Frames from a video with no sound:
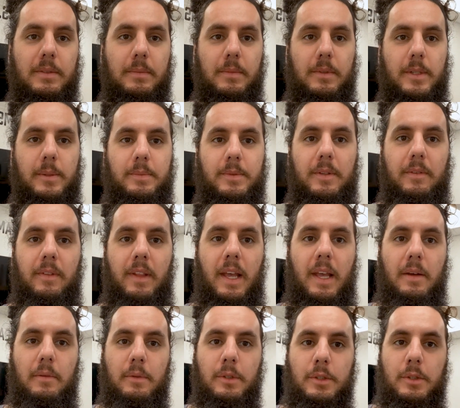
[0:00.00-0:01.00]
some clips of
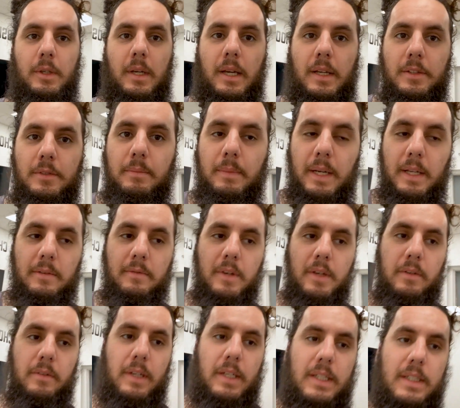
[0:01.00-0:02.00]
that, which you guys might have
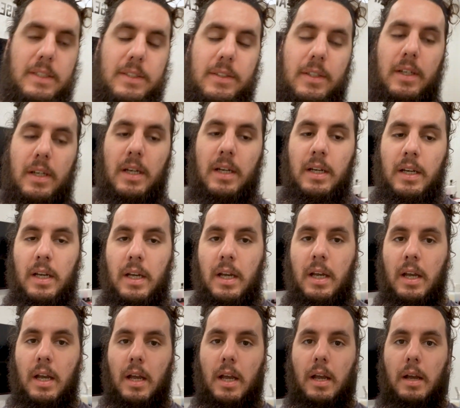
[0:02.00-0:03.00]
already saw.
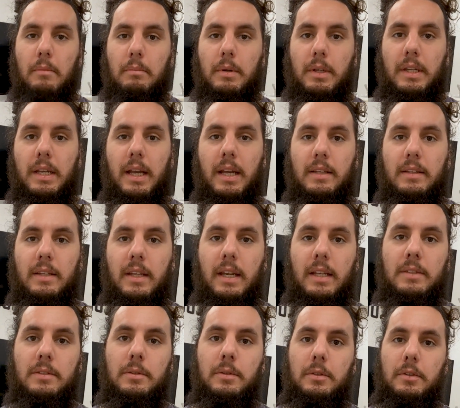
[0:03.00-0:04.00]
But yeah,
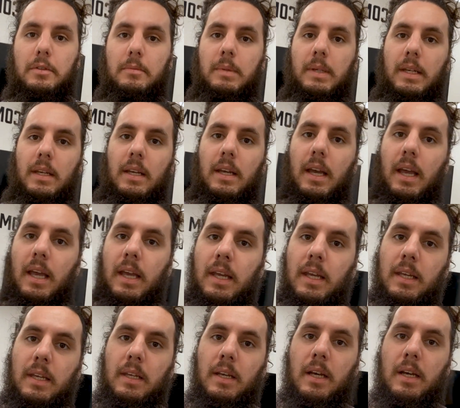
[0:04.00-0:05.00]
today's going to be
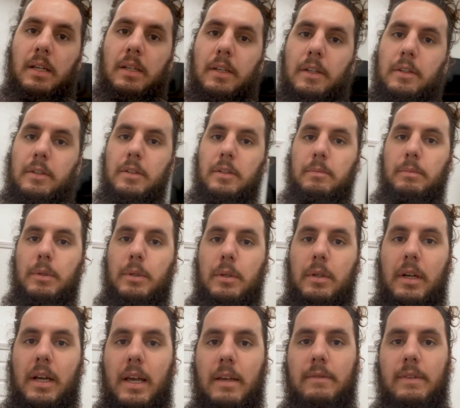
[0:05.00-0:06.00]
a uh, another
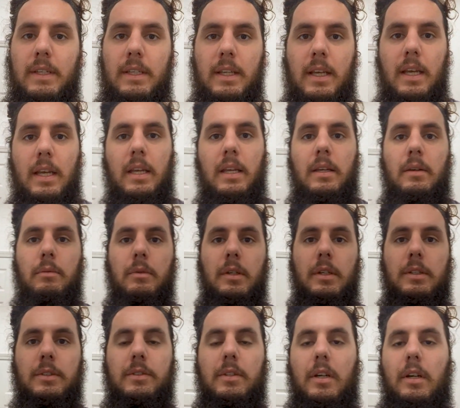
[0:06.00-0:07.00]
computer-heavy day. We're
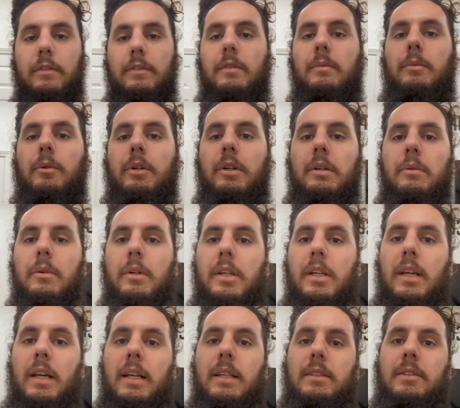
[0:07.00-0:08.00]
going to start off the morning
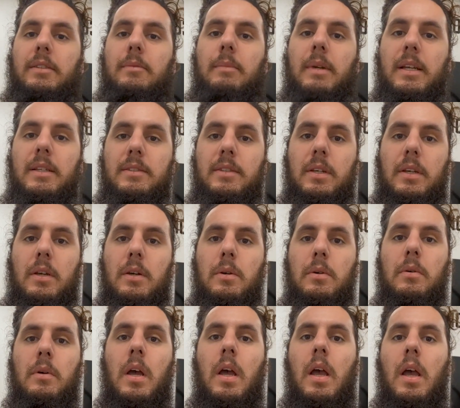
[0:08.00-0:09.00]
working on some
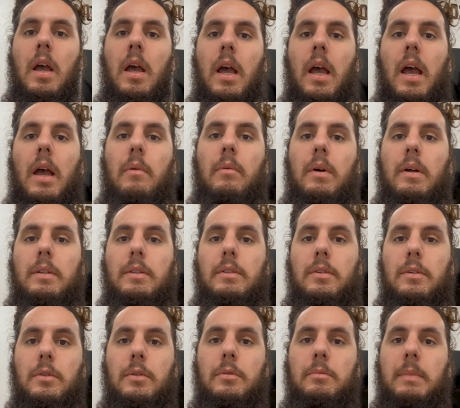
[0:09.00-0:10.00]
SEO. I want
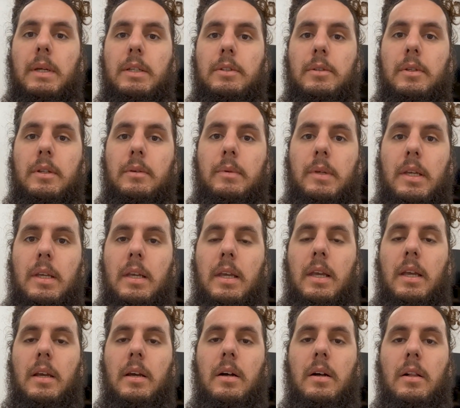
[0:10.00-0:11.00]
to make sure that we can
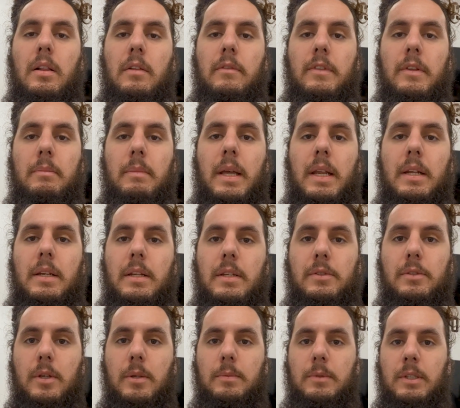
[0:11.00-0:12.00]
get all of the meta
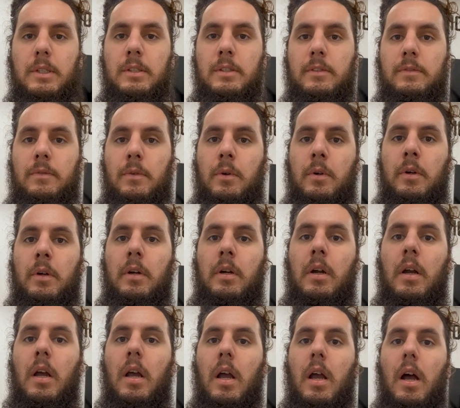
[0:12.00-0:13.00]
descriptions
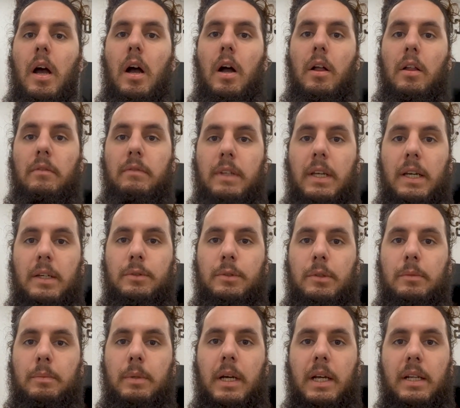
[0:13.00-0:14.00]
for all of the
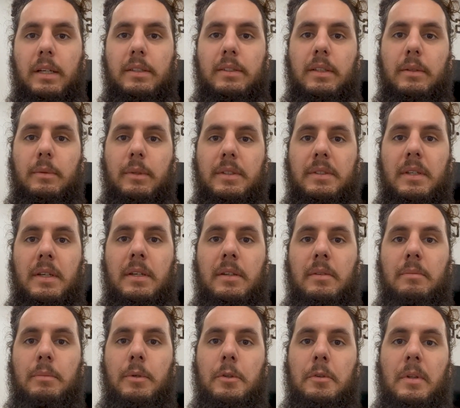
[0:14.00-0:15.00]
actual products that we
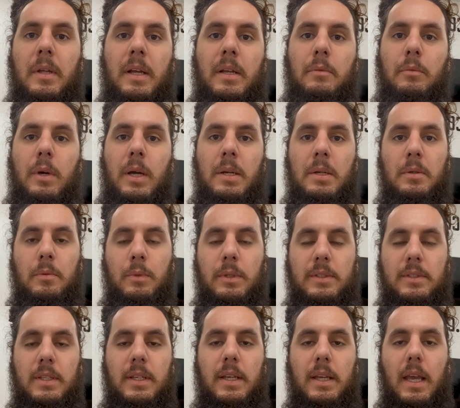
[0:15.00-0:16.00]
sell, both on wine and
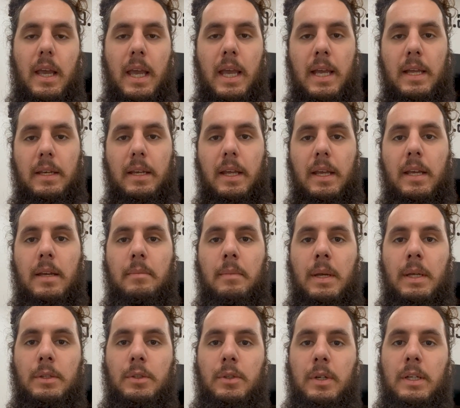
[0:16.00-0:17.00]
whiskey and
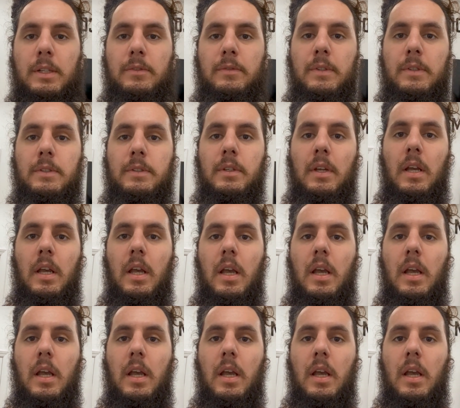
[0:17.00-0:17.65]
AMS transfers